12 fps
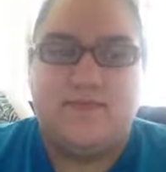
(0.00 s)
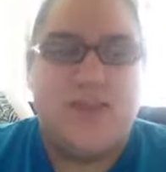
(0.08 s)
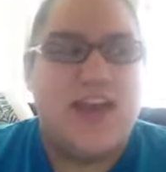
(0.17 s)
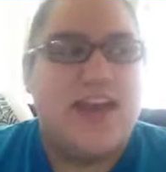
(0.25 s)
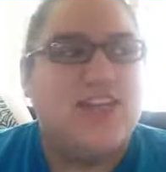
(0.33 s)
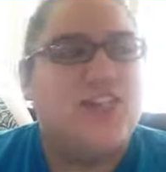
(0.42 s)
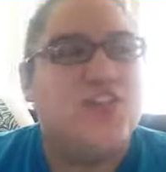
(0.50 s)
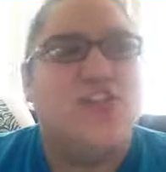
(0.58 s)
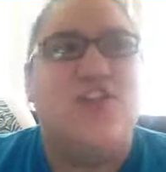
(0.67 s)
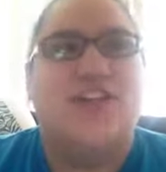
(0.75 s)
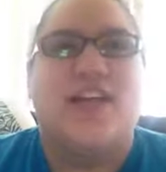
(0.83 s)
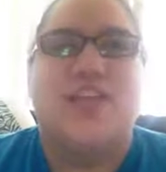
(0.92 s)
And
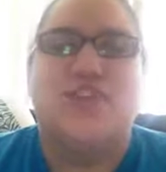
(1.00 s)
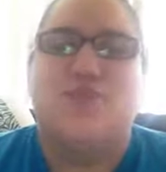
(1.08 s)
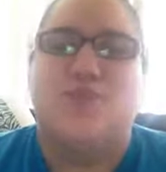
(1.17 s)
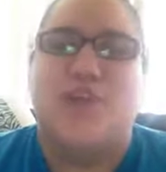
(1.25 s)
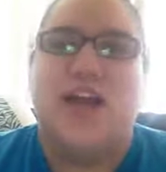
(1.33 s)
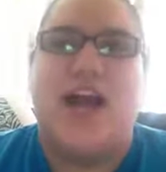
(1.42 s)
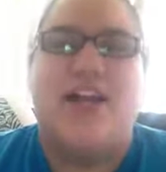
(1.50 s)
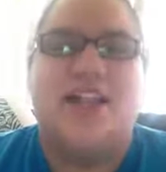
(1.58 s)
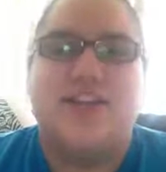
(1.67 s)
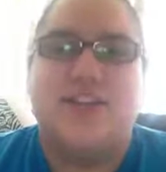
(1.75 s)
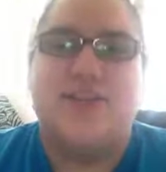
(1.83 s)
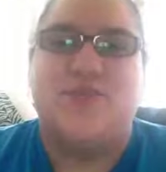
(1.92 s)
I
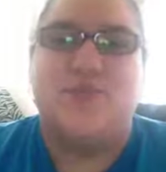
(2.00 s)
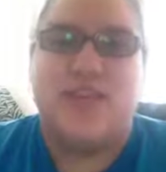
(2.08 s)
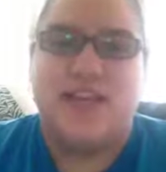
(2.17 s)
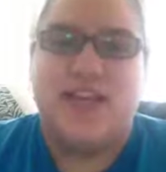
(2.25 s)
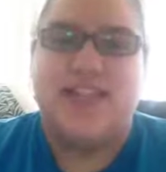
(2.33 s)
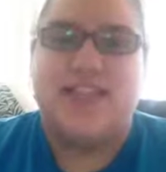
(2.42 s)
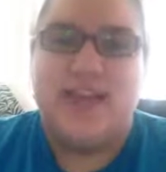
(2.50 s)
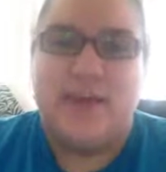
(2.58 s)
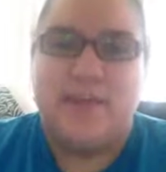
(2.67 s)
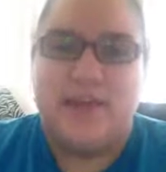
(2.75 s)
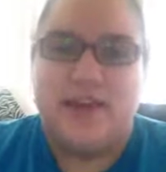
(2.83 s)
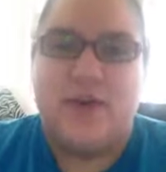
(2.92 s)
literally realized that
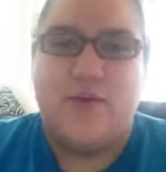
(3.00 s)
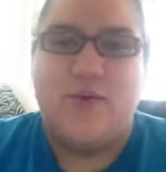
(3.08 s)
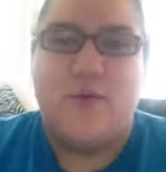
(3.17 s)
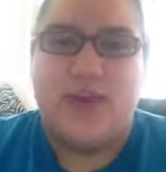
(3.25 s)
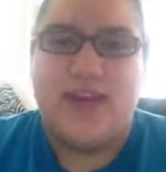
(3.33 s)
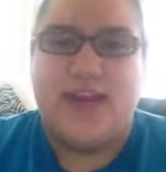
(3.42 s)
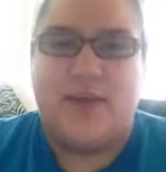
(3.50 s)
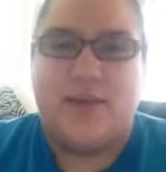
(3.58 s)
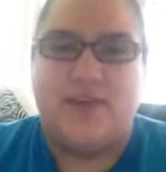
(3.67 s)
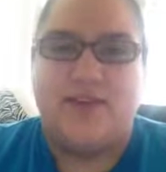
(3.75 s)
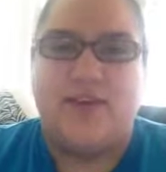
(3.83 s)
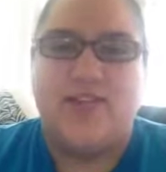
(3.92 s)
minute what day it
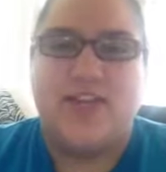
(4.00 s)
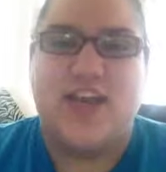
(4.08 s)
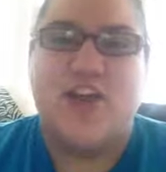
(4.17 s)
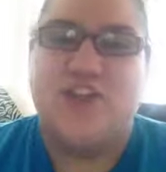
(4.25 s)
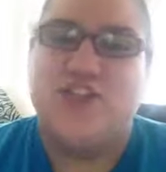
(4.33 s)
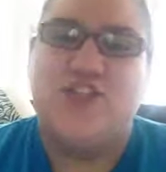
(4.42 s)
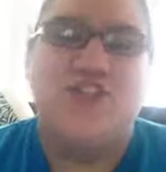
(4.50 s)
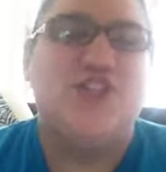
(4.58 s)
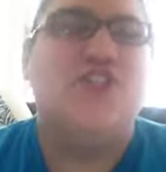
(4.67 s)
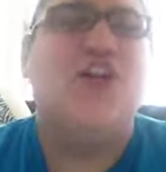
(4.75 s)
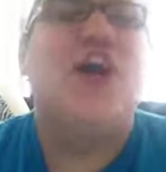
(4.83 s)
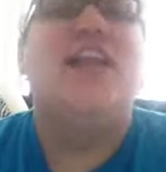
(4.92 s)
was. I was like,
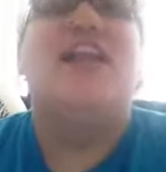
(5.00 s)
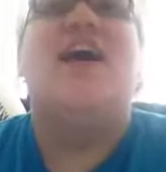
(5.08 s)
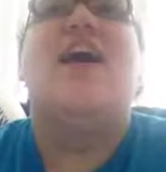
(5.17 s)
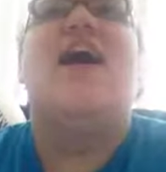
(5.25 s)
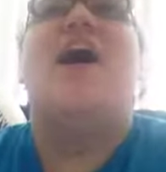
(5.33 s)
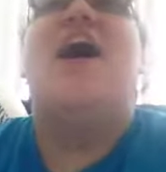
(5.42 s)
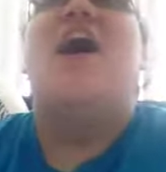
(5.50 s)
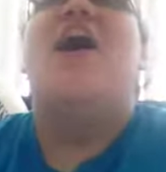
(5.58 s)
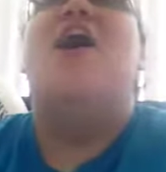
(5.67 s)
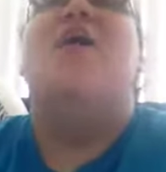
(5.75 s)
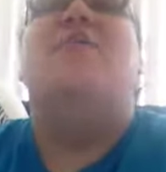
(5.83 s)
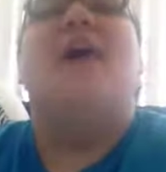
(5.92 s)
shut
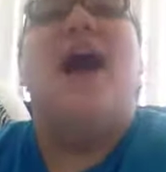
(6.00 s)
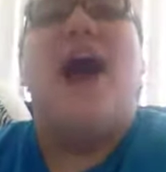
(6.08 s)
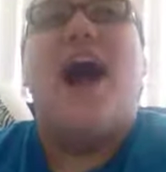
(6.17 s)
up.